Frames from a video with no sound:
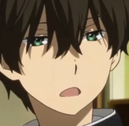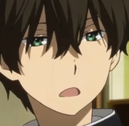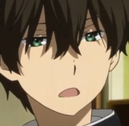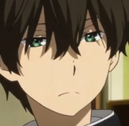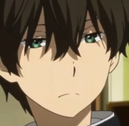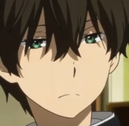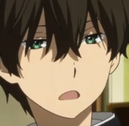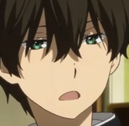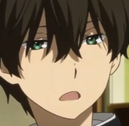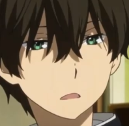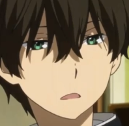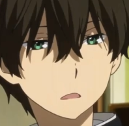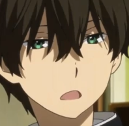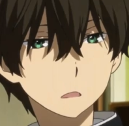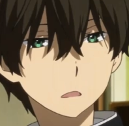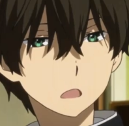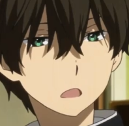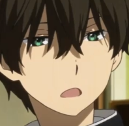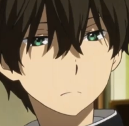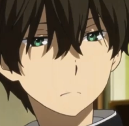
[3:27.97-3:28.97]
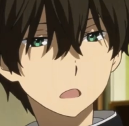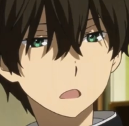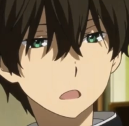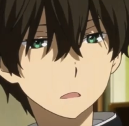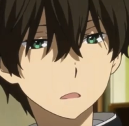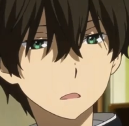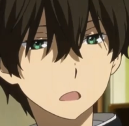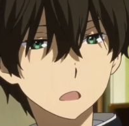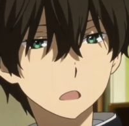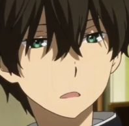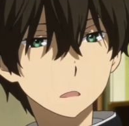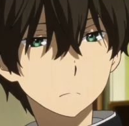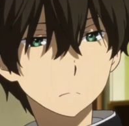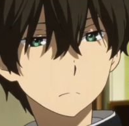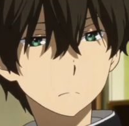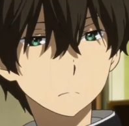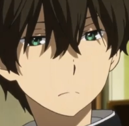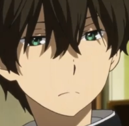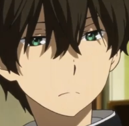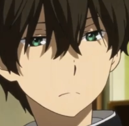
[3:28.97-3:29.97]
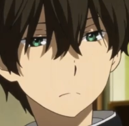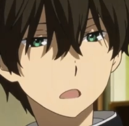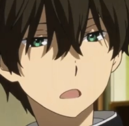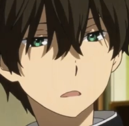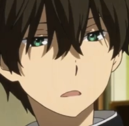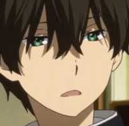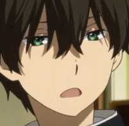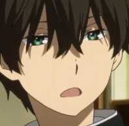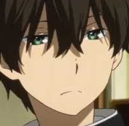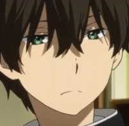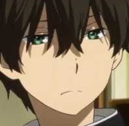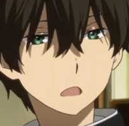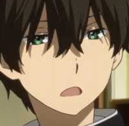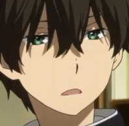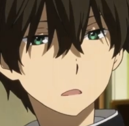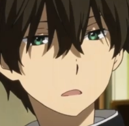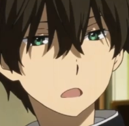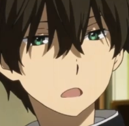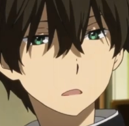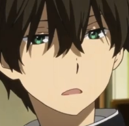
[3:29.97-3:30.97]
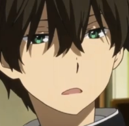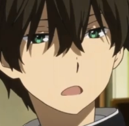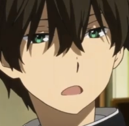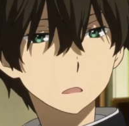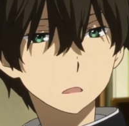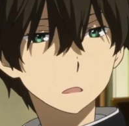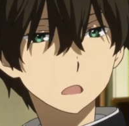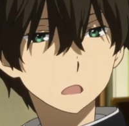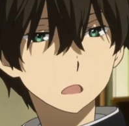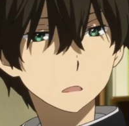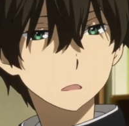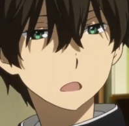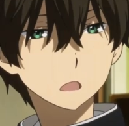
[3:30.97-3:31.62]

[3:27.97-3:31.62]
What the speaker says: and then there's my favourite mystery personally, which is one where Oroki